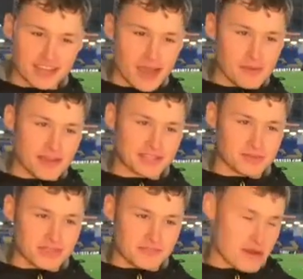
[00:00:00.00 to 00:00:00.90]
type
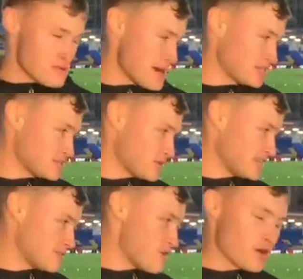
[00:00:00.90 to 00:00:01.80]
items, if you remember back to the
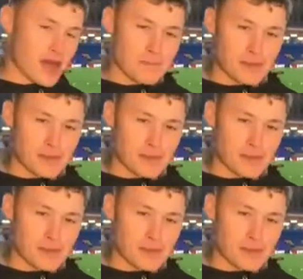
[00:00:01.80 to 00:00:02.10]
2010 World Cup.